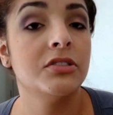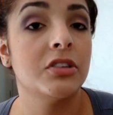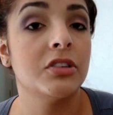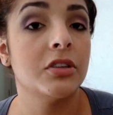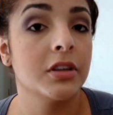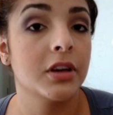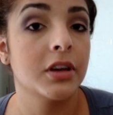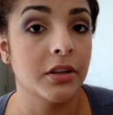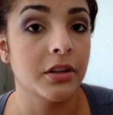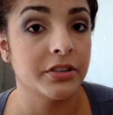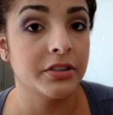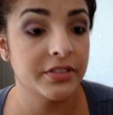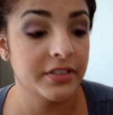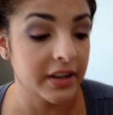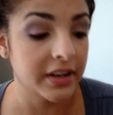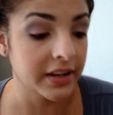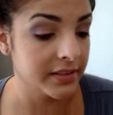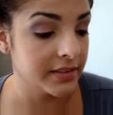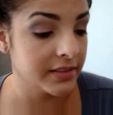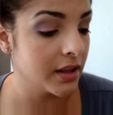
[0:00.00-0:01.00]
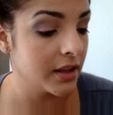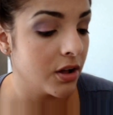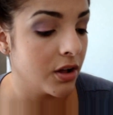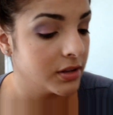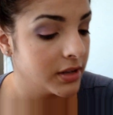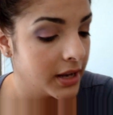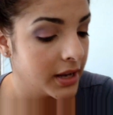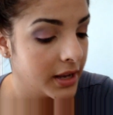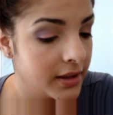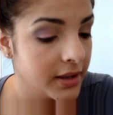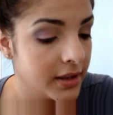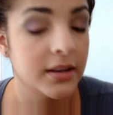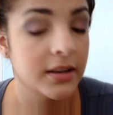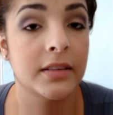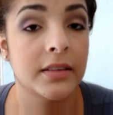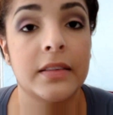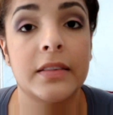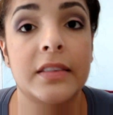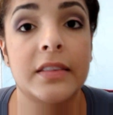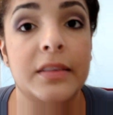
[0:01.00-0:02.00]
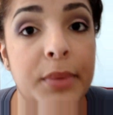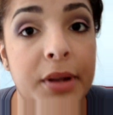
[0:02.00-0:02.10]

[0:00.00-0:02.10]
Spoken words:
so the color stays all day and doesn't